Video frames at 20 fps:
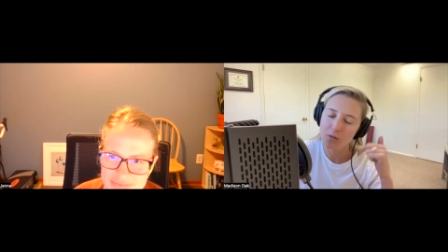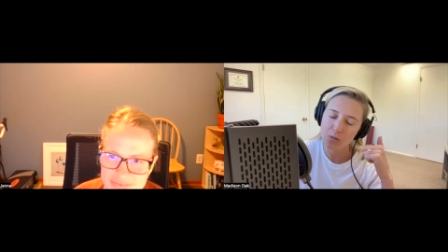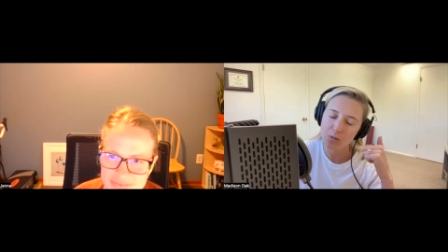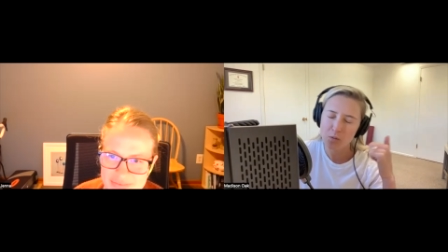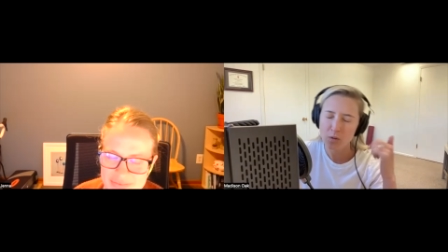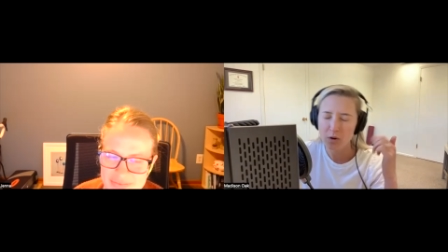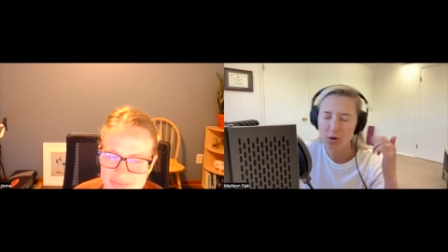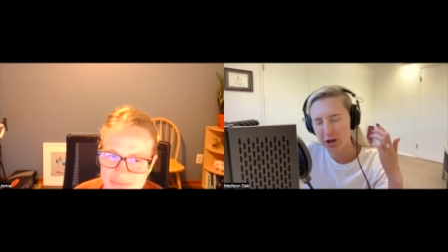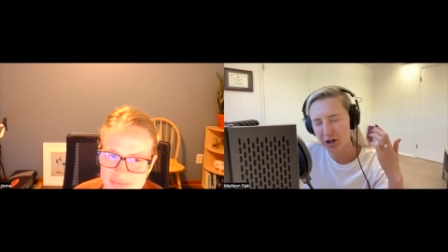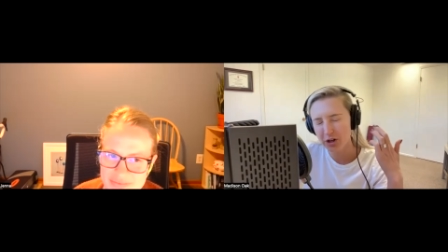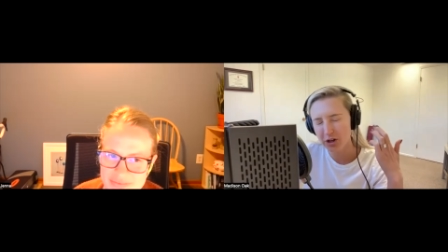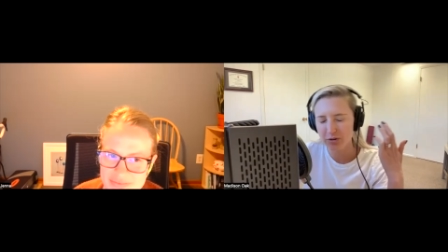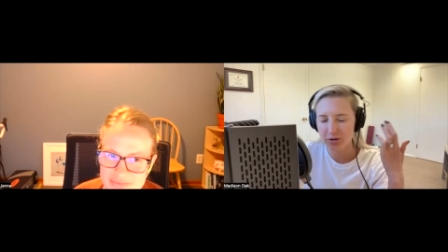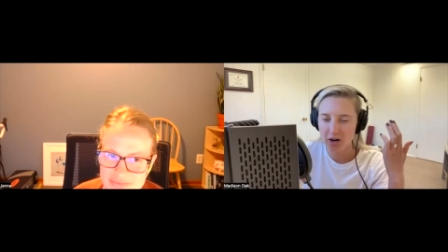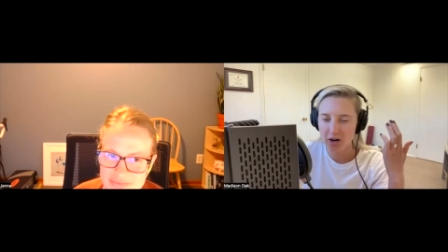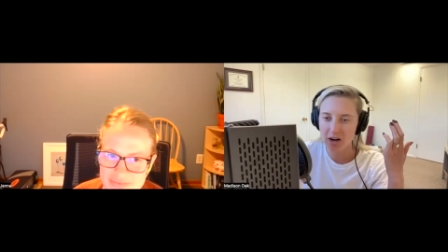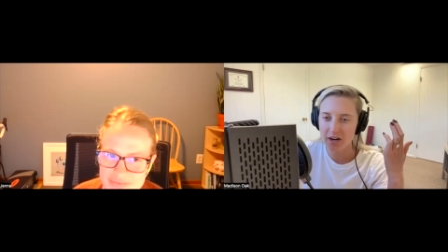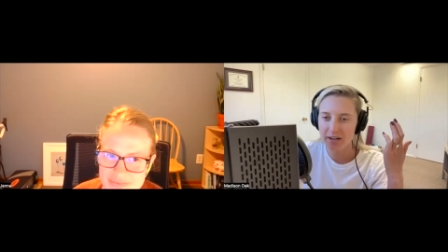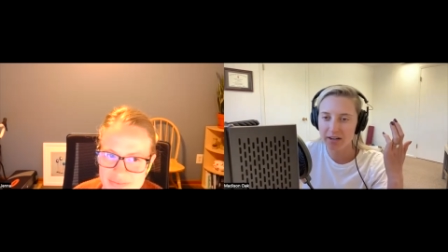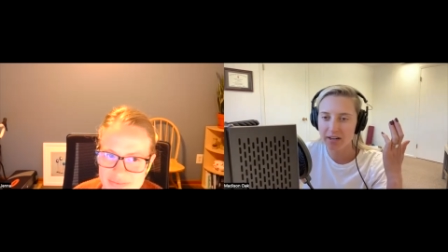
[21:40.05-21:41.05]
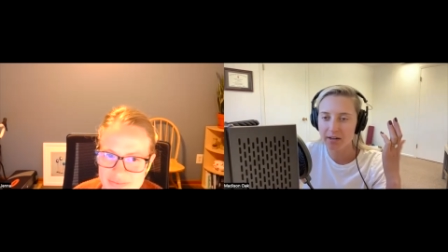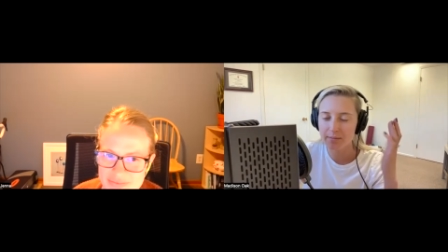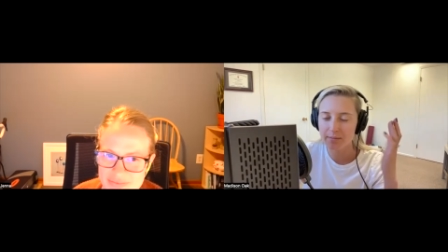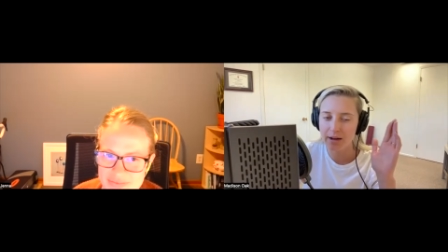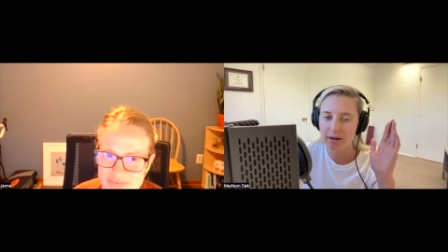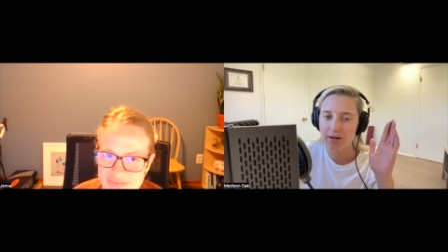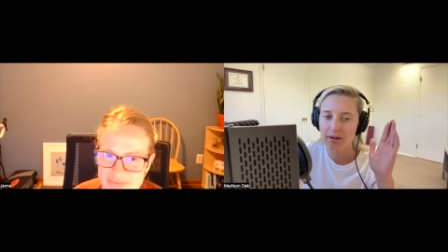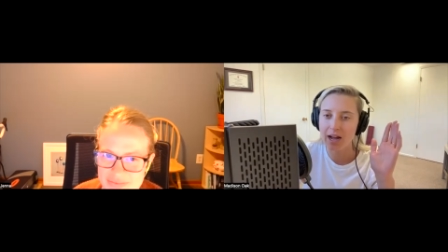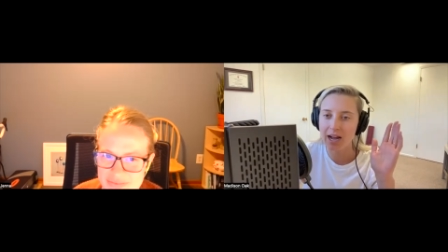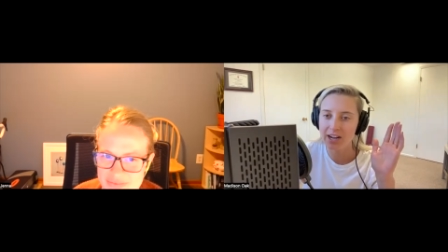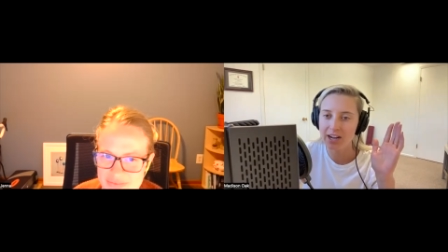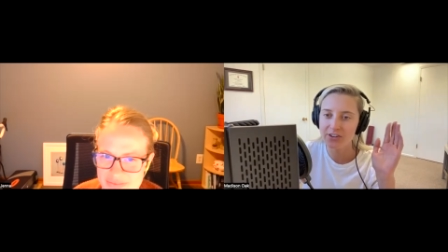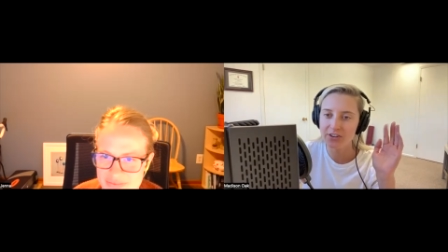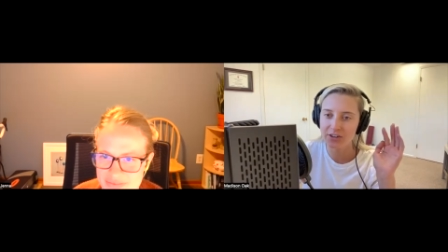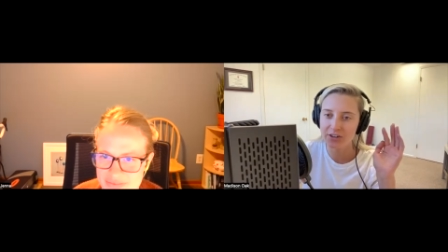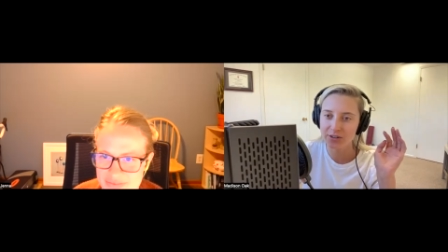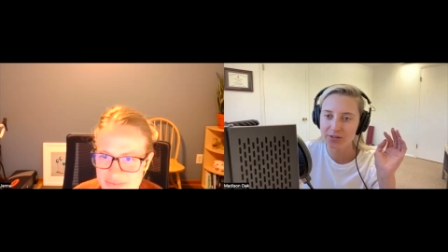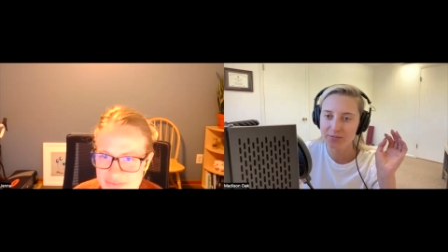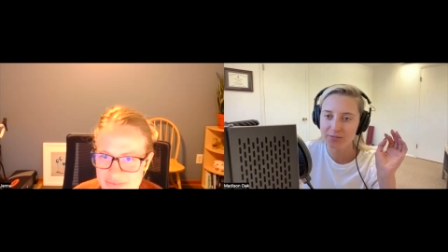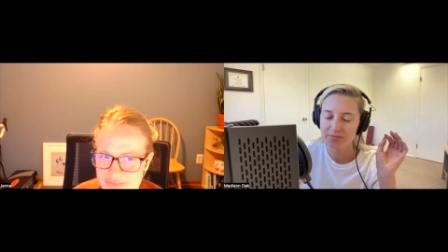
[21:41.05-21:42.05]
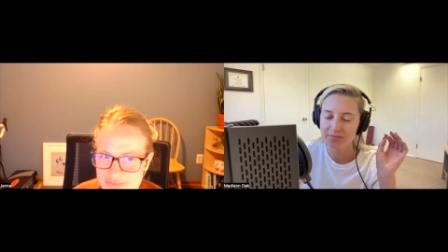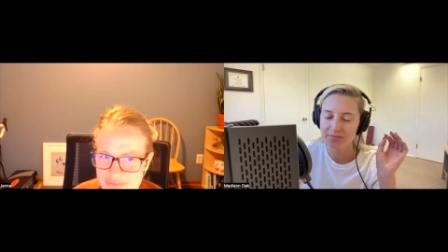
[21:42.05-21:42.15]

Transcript: What are you talking about? I do.